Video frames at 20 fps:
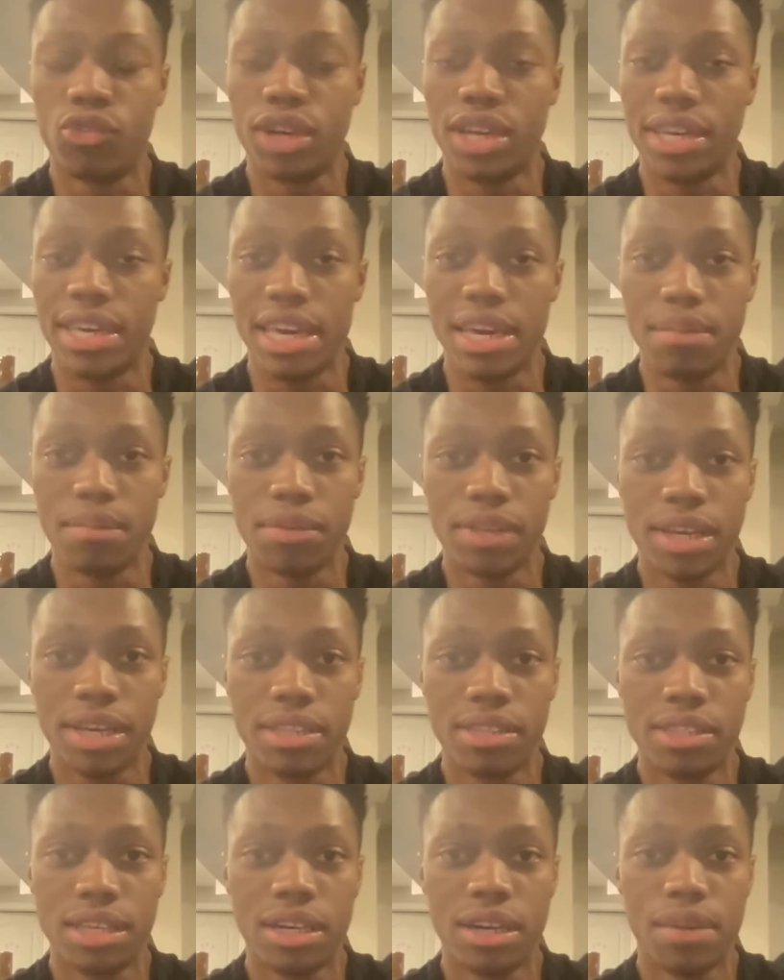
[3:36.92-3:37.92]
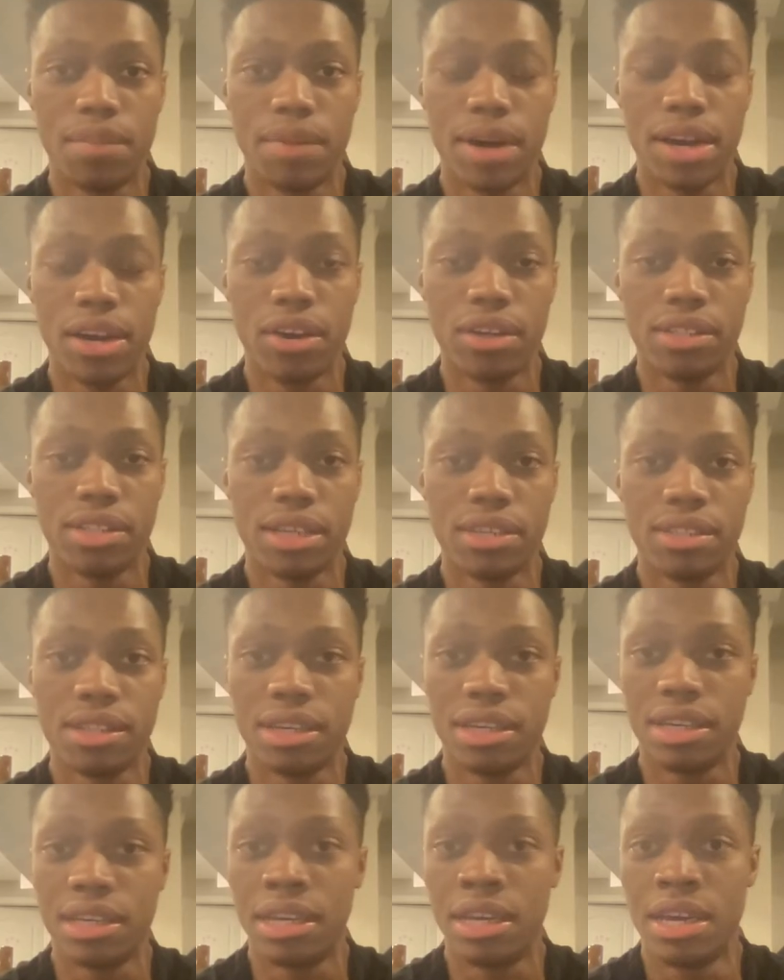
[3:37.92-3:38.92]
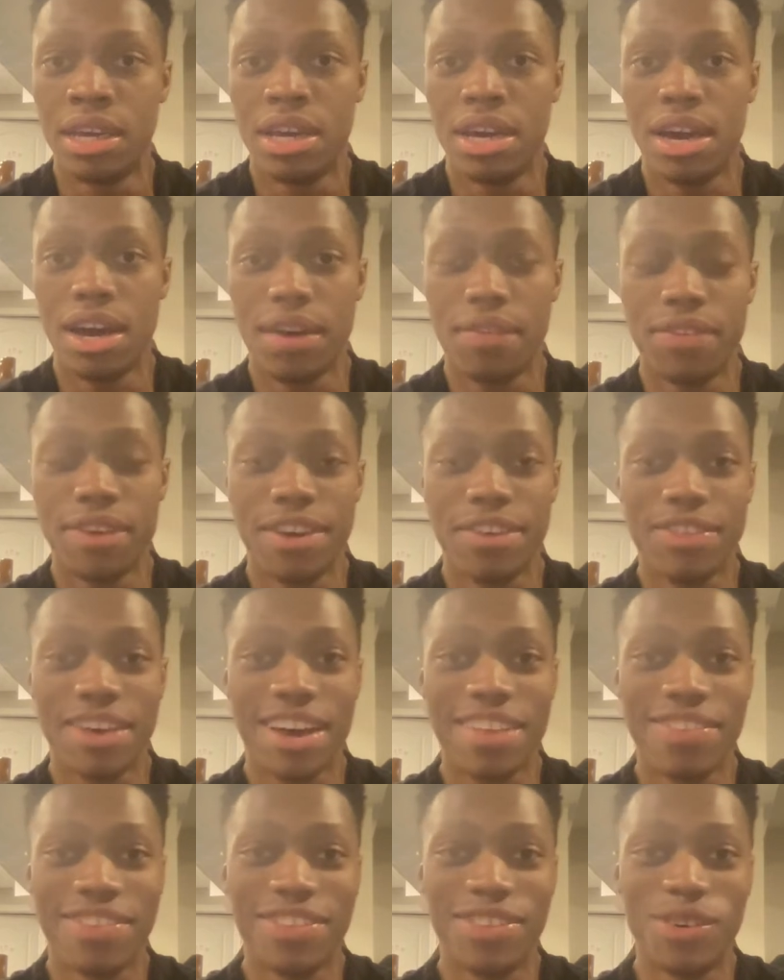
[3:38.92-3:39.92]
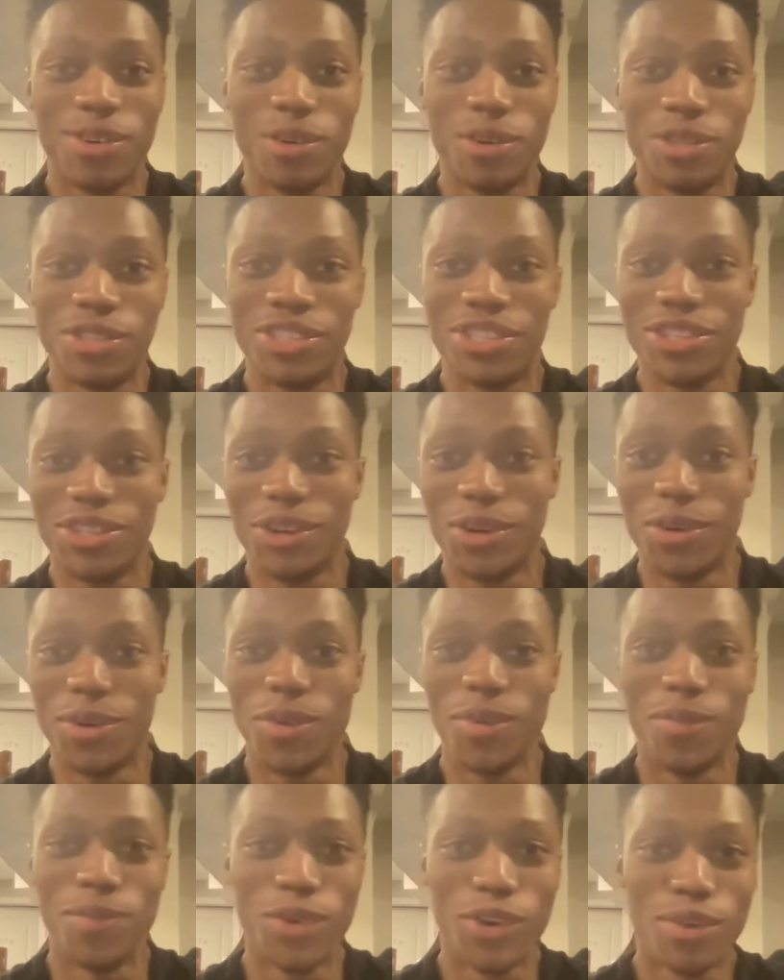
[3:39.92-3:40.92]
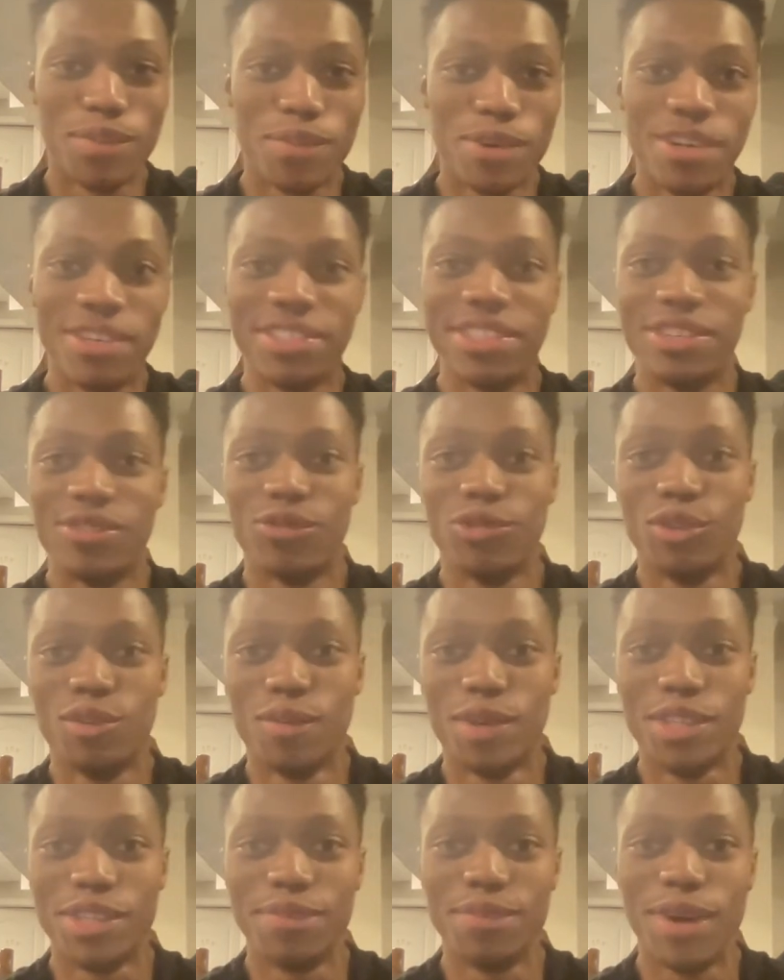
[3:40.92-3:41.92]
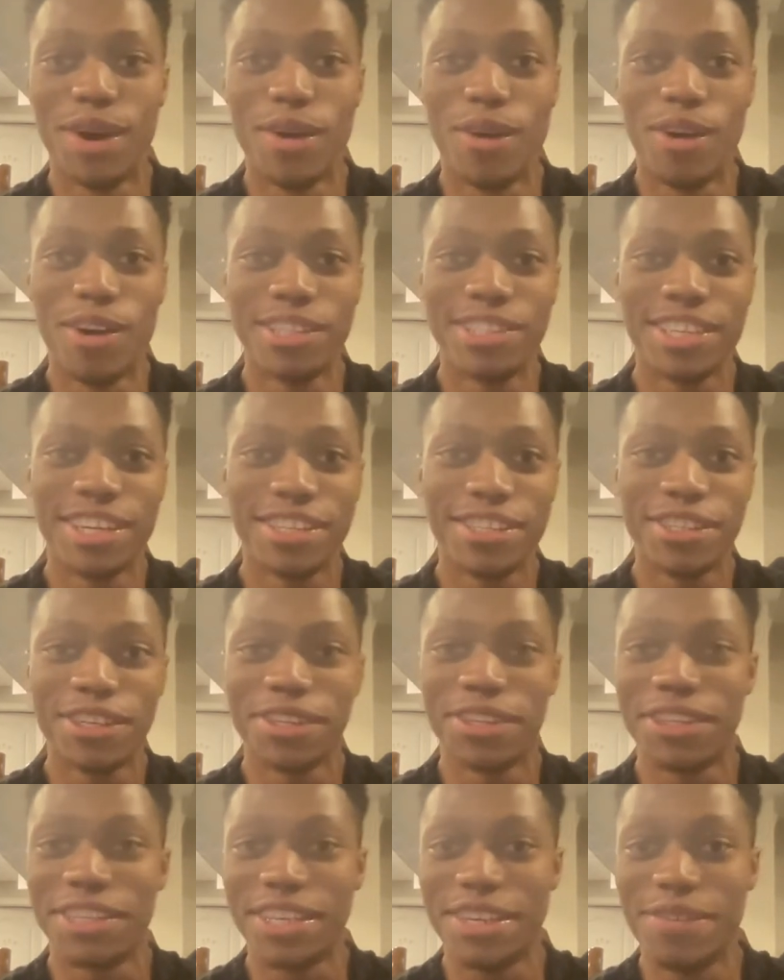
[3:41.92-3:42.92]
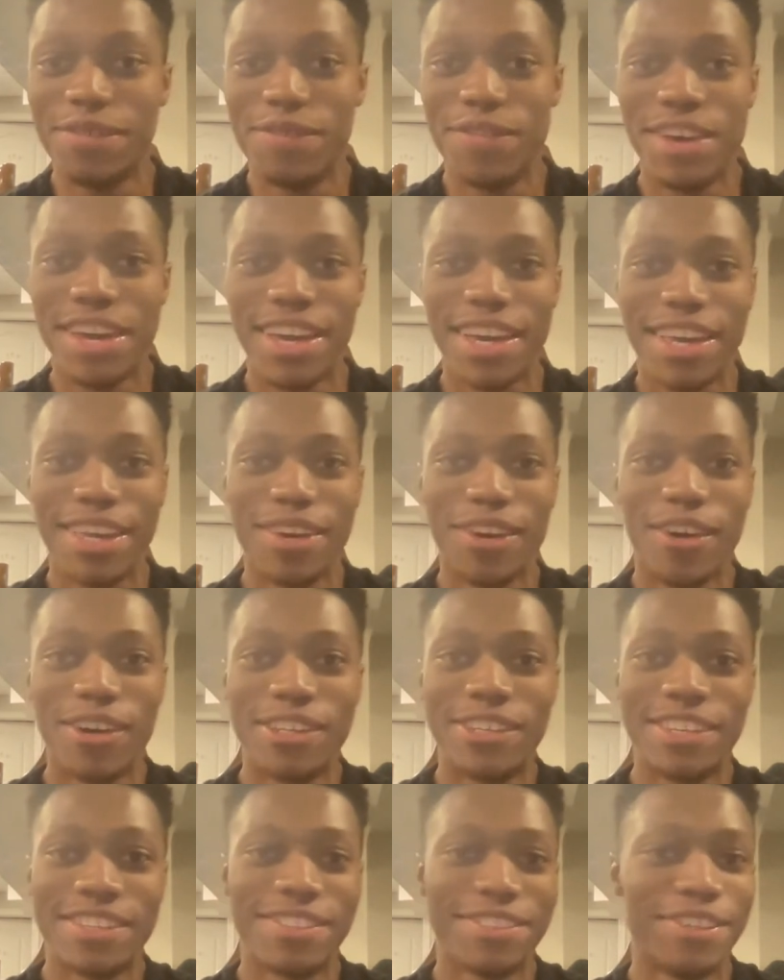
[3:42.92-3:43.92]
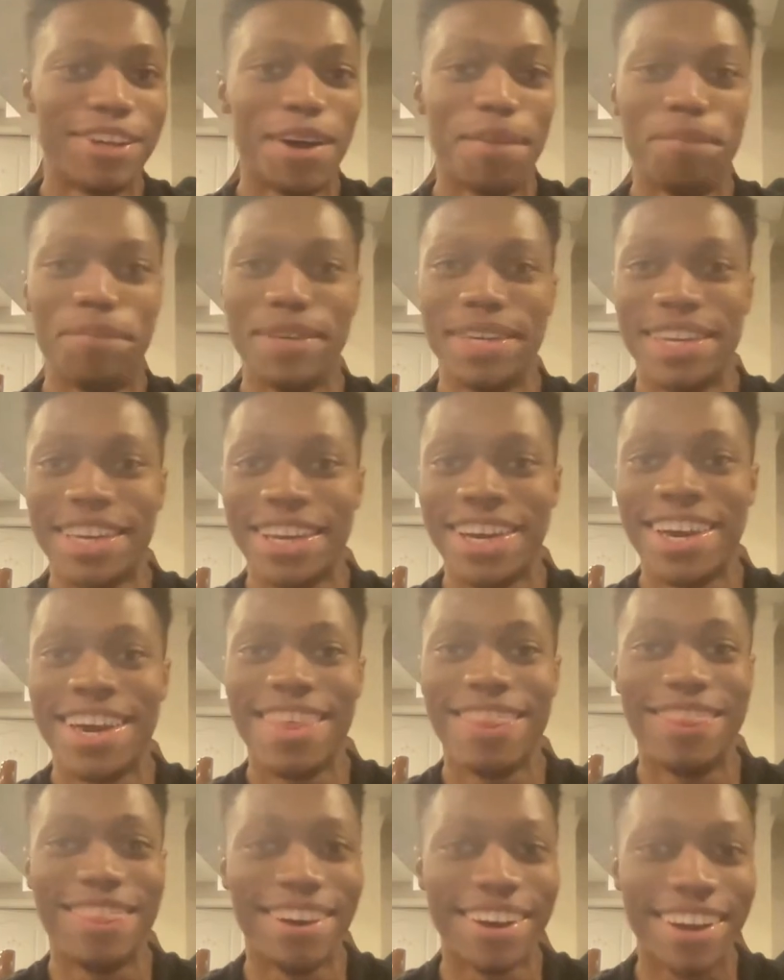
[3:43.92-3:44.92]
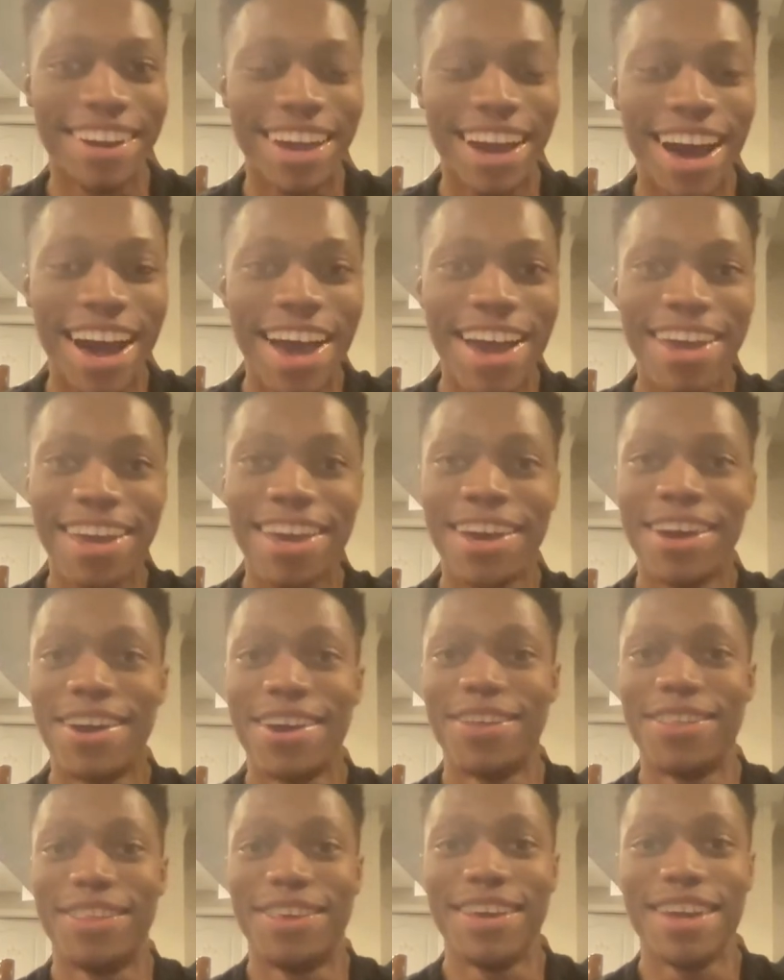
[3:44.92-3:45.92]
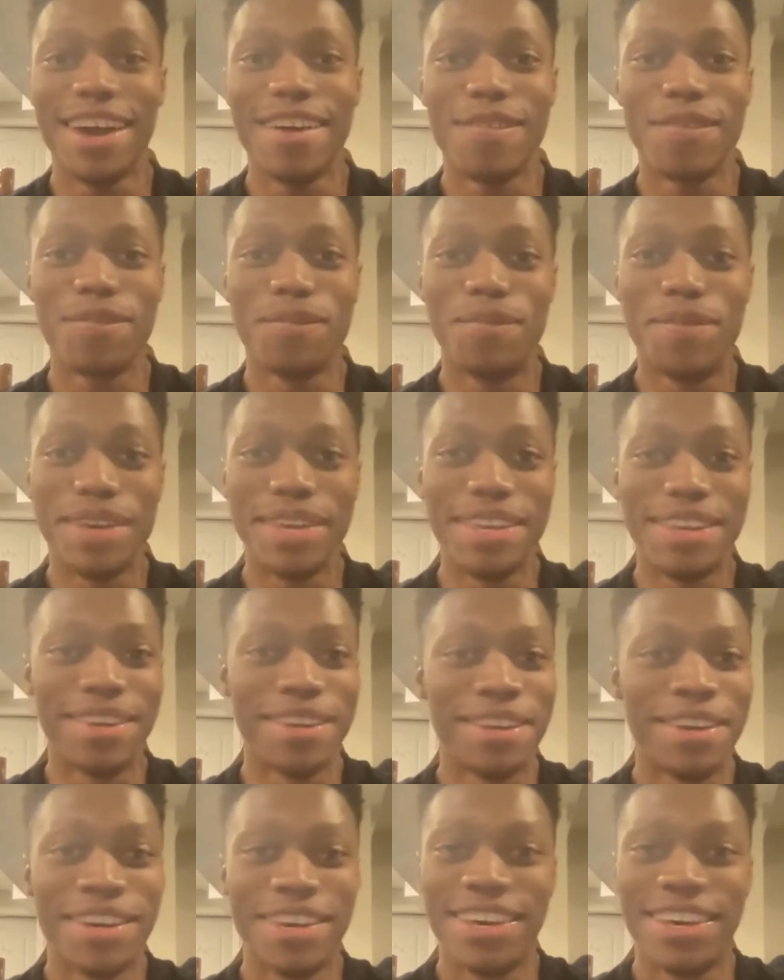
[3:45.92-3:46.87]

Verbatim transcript: Great game plan set up by Arteta, and I think that those you know murmurs and rumors about Arteta leaving and Arteta not being the guy, they have been